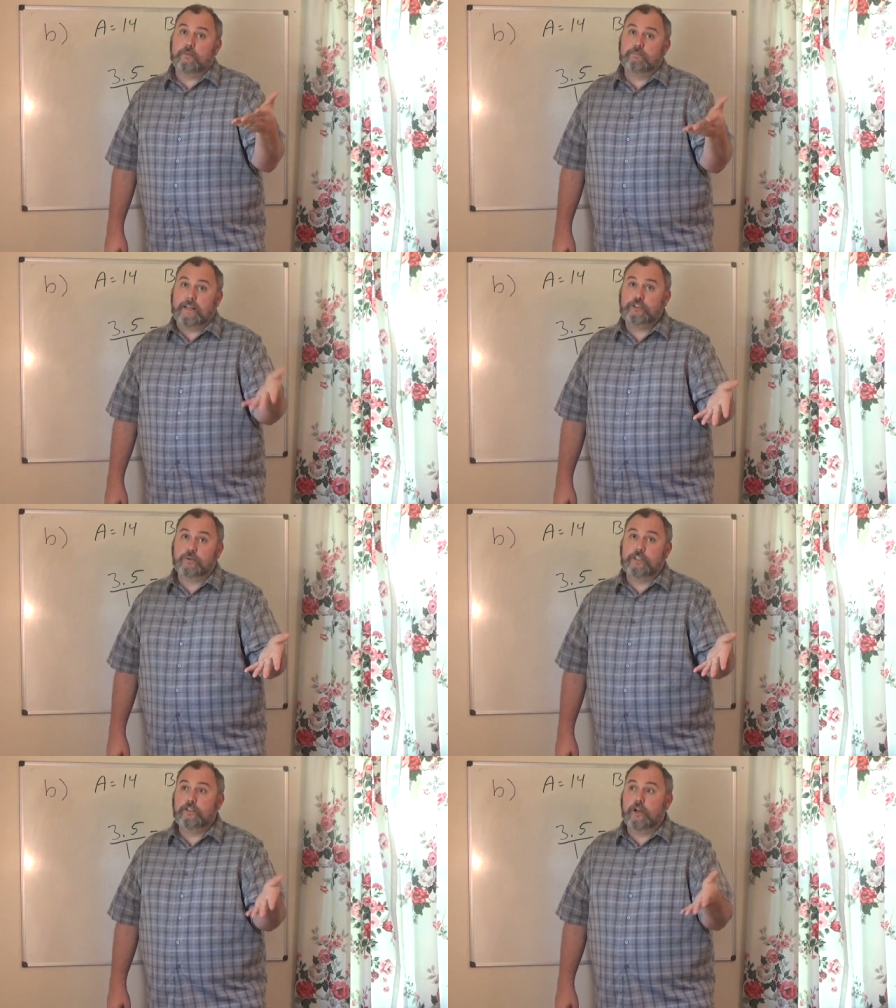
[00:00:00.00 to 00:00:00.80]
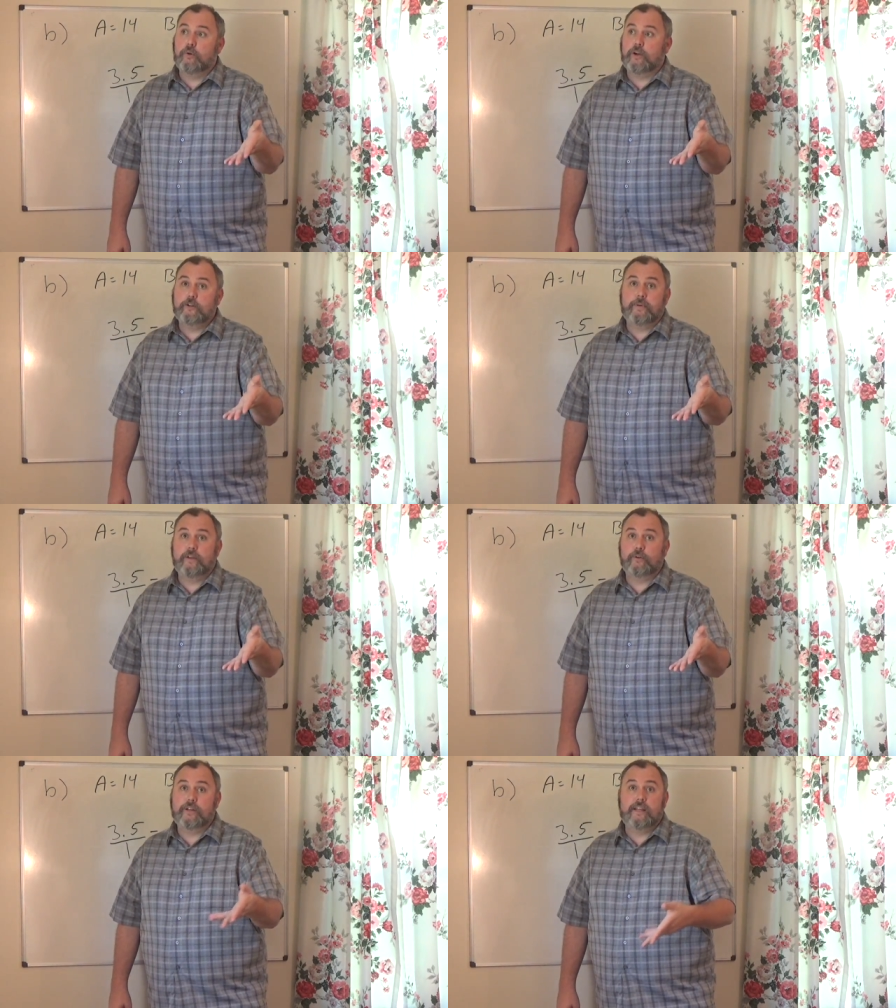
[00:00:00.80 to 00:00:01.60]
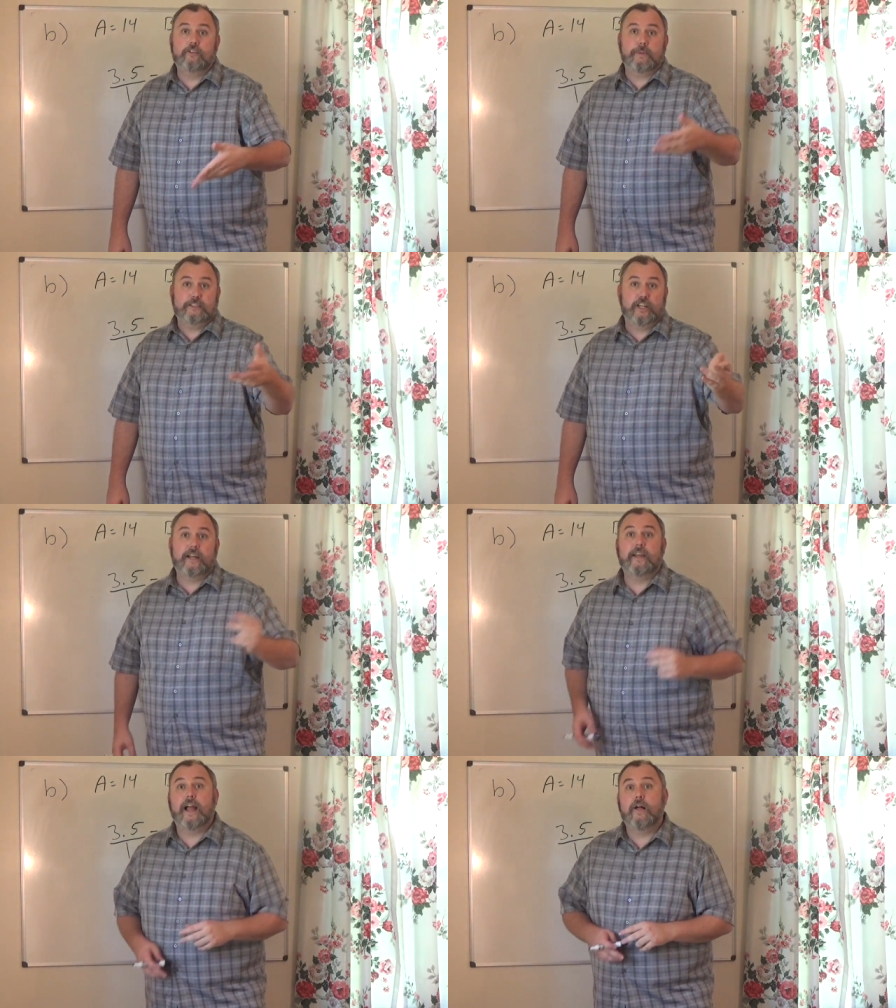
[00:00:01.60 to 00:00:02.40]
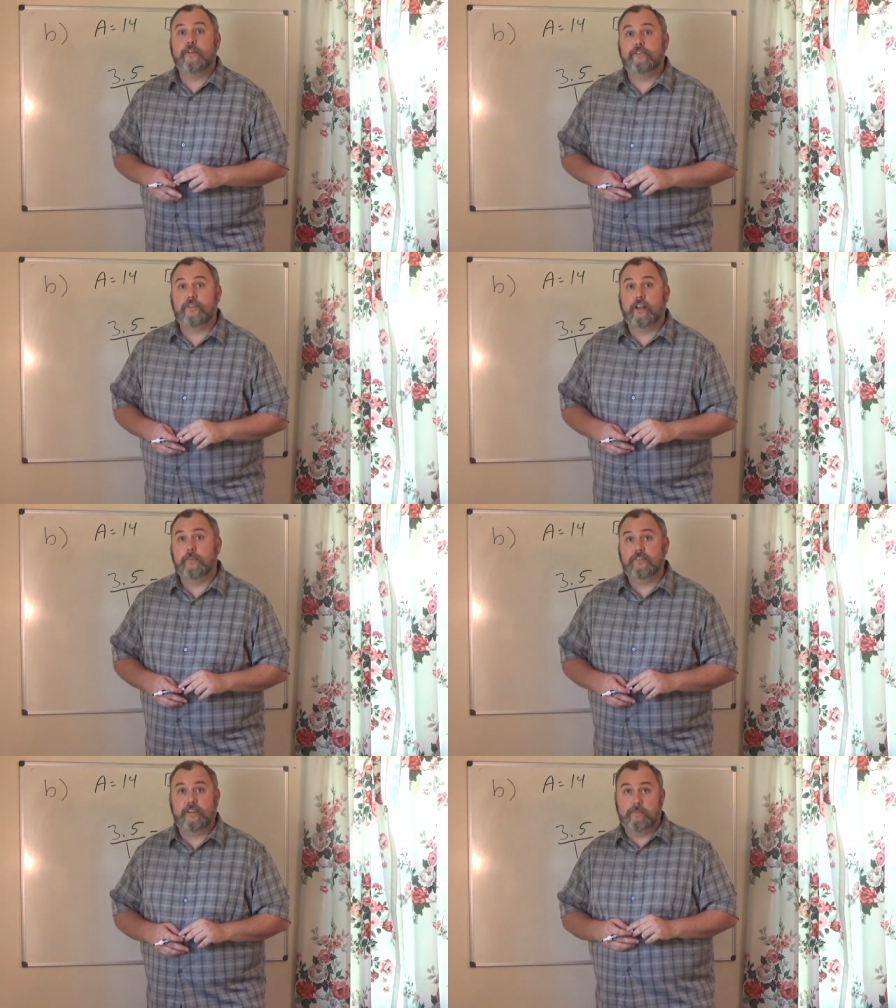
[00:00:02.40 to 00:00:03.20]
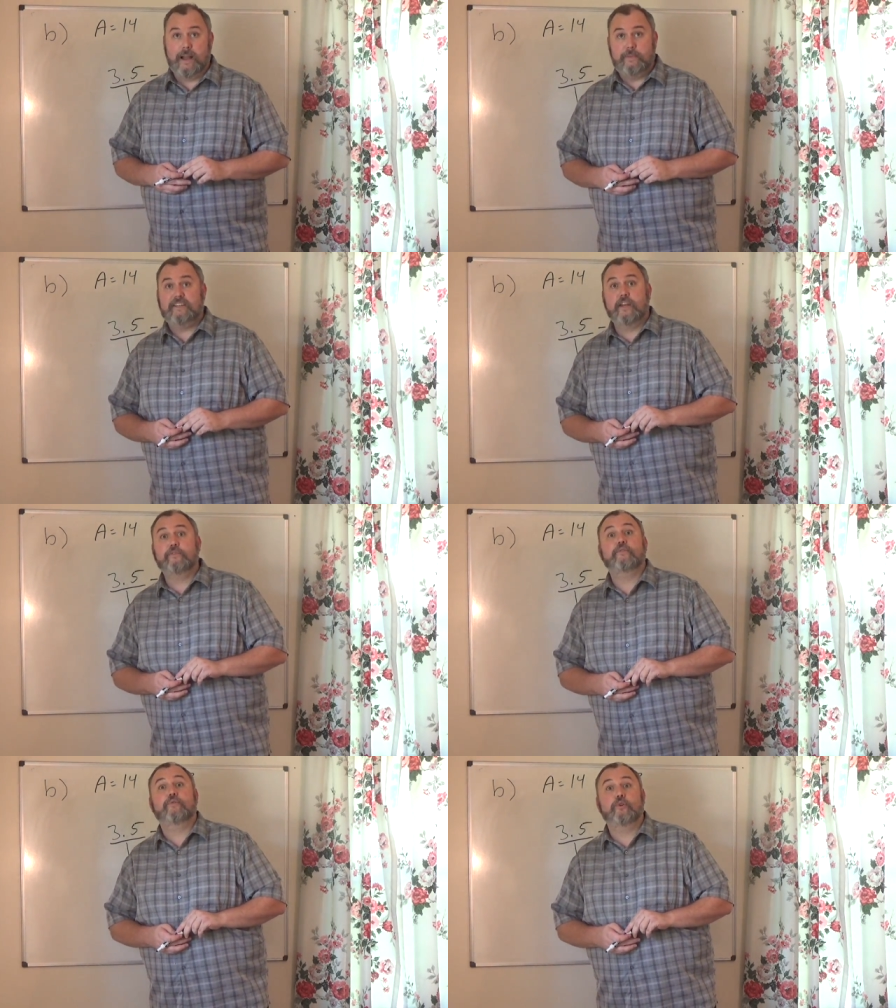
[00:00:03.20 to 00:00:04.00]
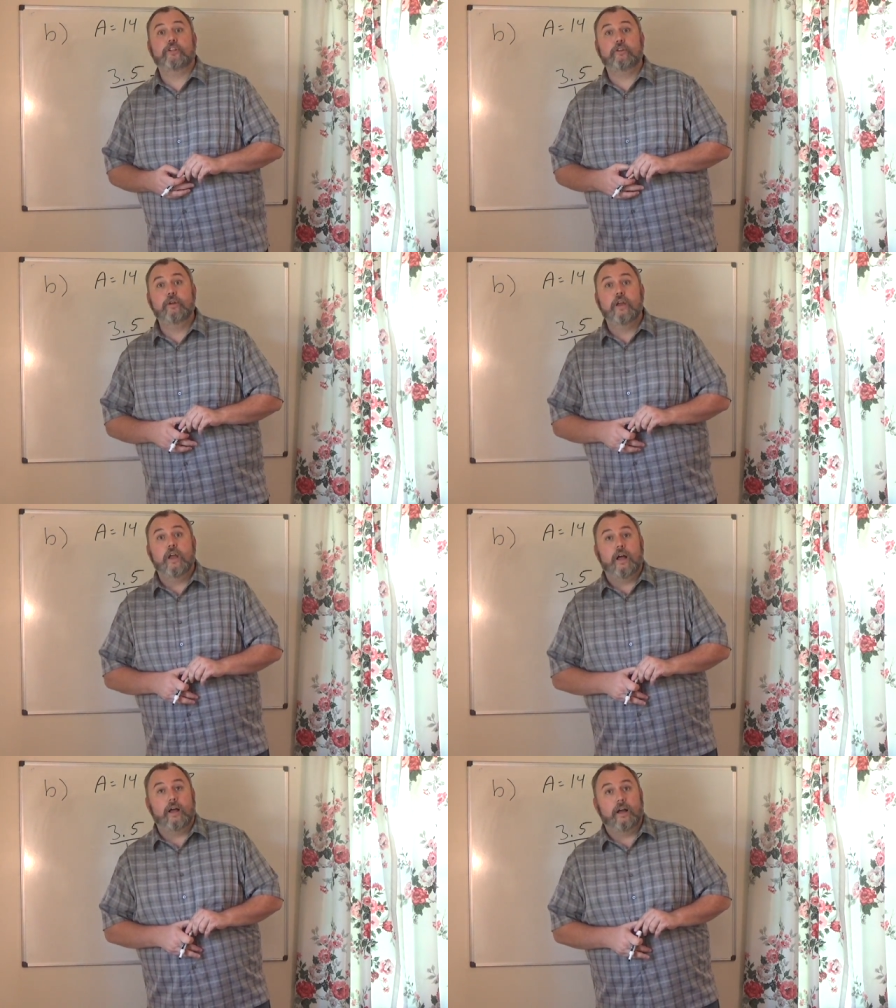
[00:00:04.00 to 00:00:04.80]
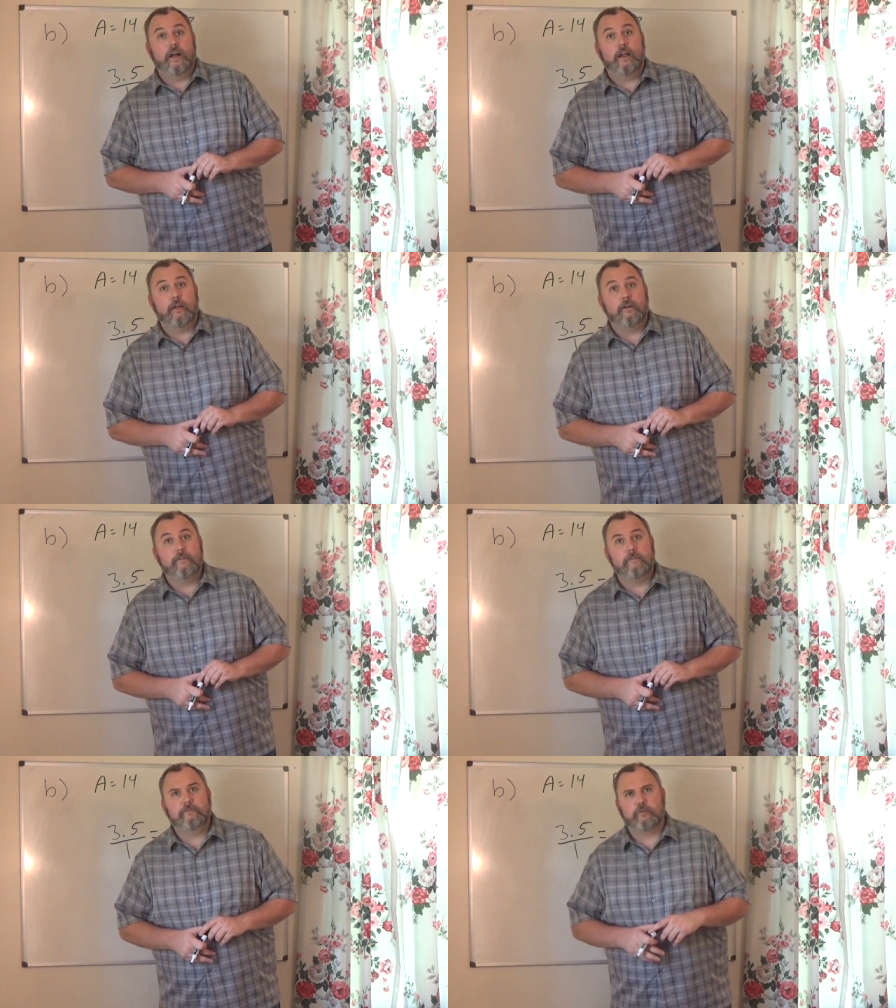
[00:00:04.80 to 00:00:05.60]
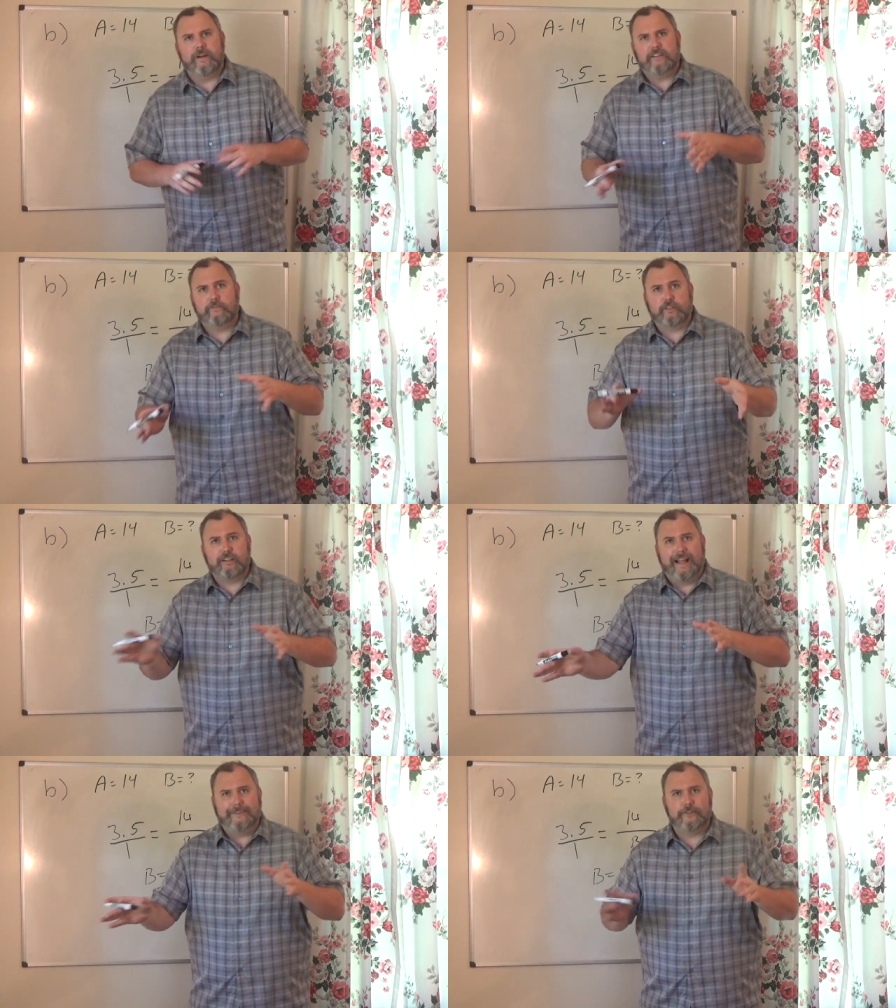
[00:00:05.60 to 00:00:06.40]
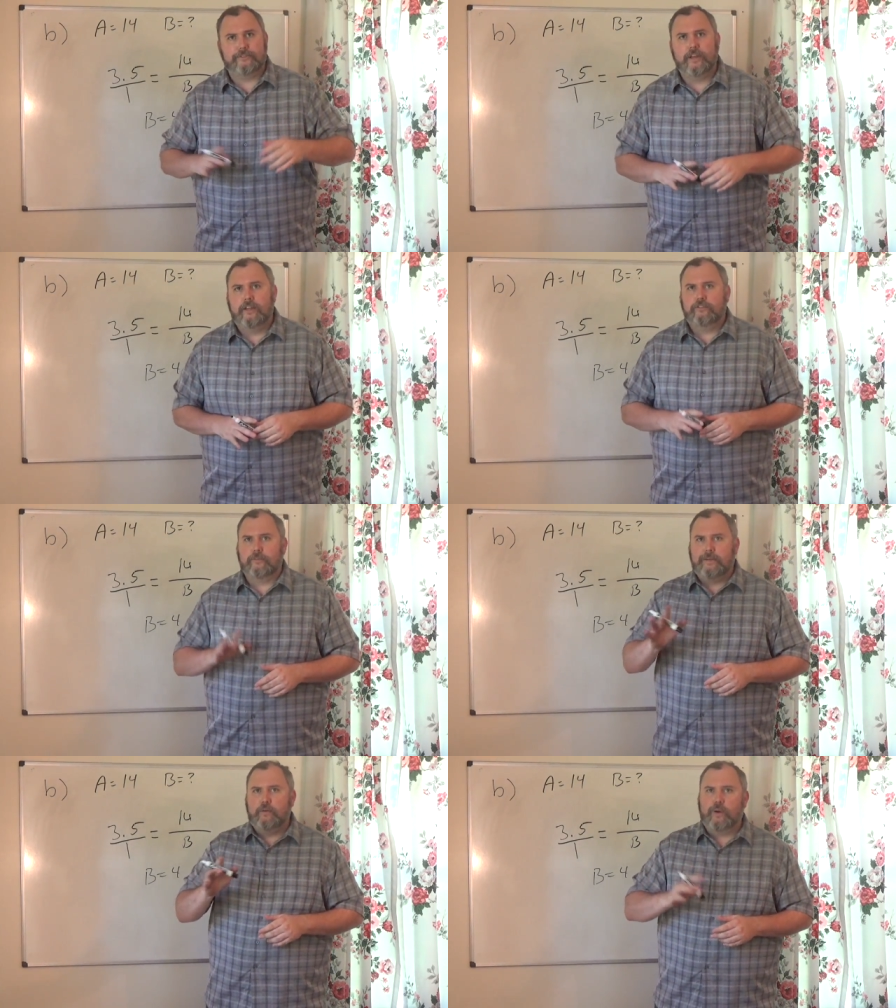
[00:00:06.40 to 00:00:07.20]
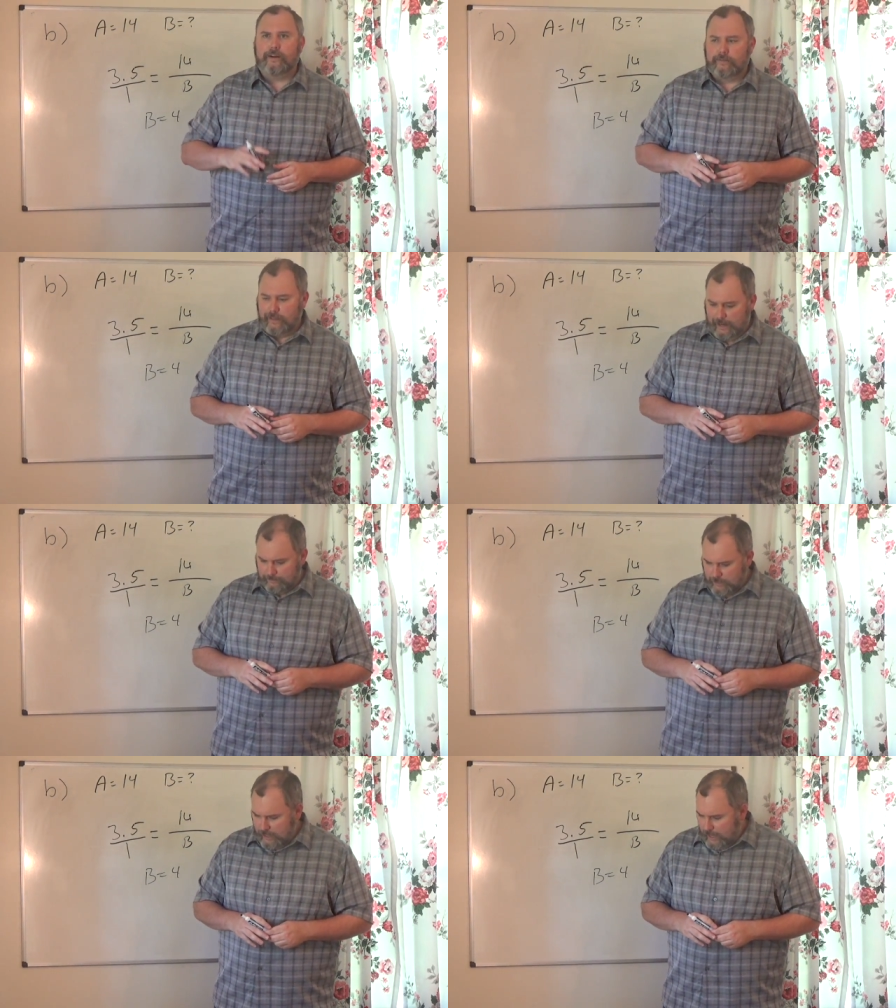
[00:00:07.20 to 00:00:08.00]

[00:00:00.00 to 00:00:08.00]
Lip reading: Make sure you know what your penalty is by checking out the syllabus. It might be different for you for my different classes, so beware of that.